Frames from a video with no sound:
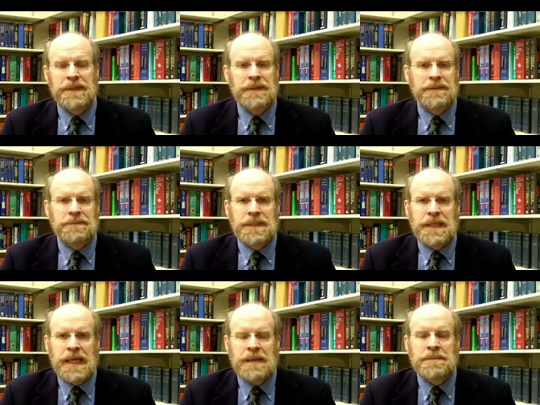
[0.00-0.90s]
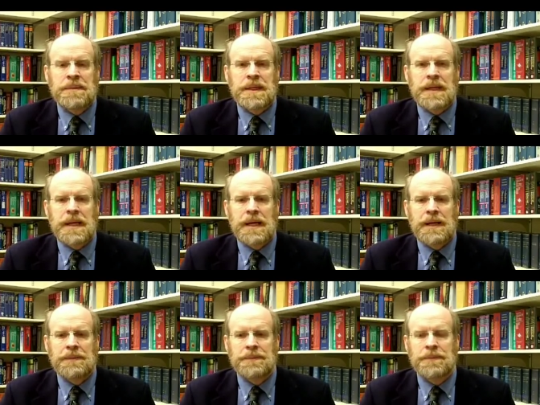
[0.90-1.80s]
it became
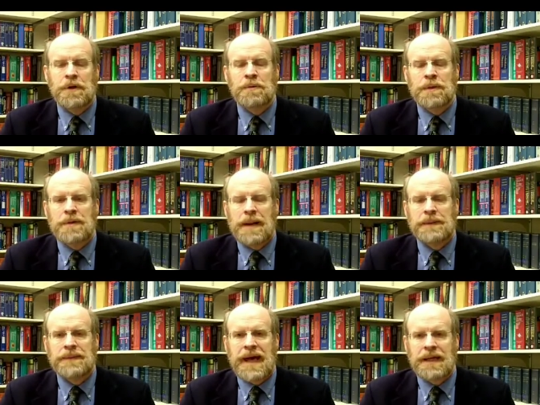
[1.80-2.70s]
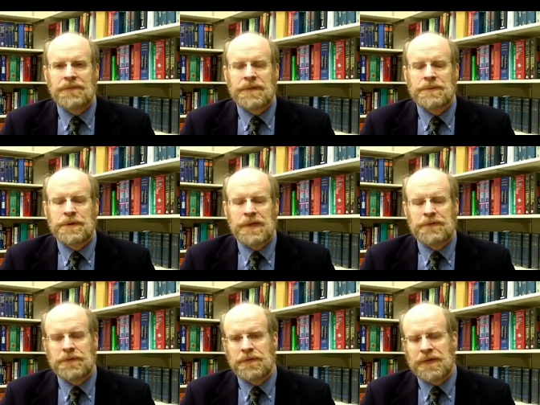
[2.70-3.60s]
more and more problematic from the point
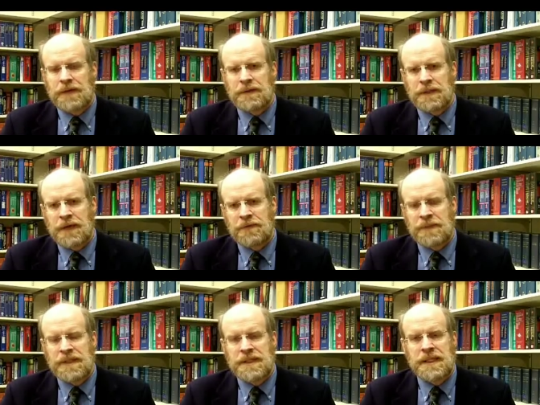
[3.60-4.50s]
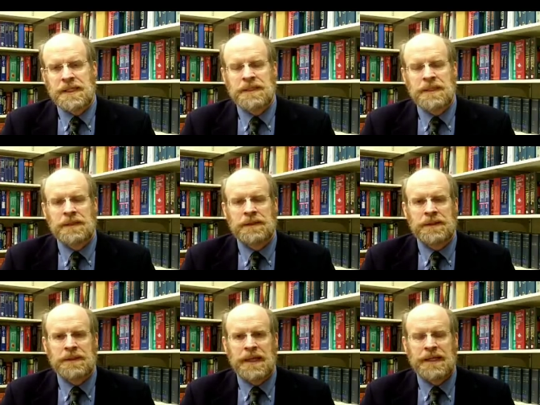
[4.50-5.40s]
of view of the federal government until
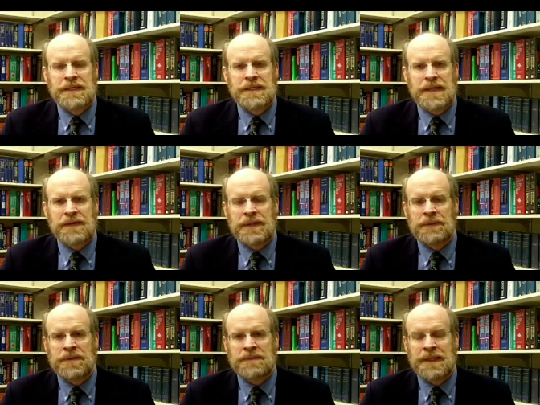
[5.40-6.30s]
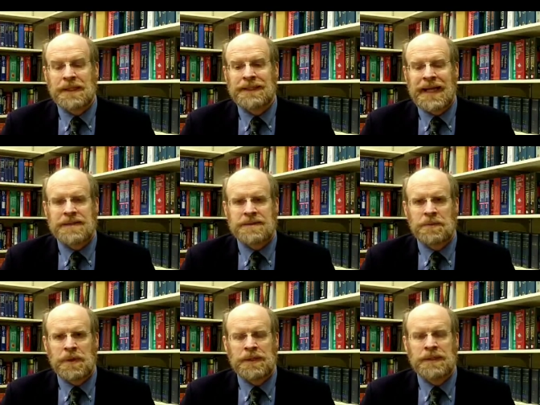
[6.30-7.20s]
1970, when it was made a Class
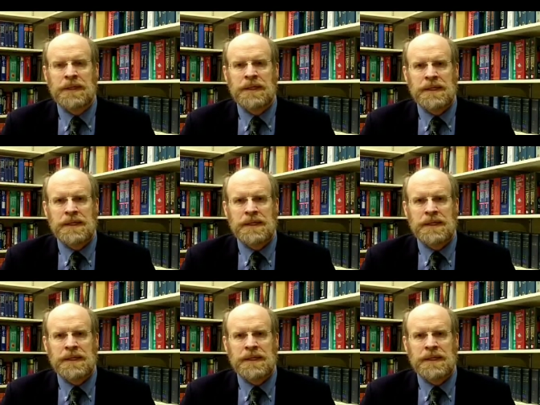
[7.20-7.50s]
1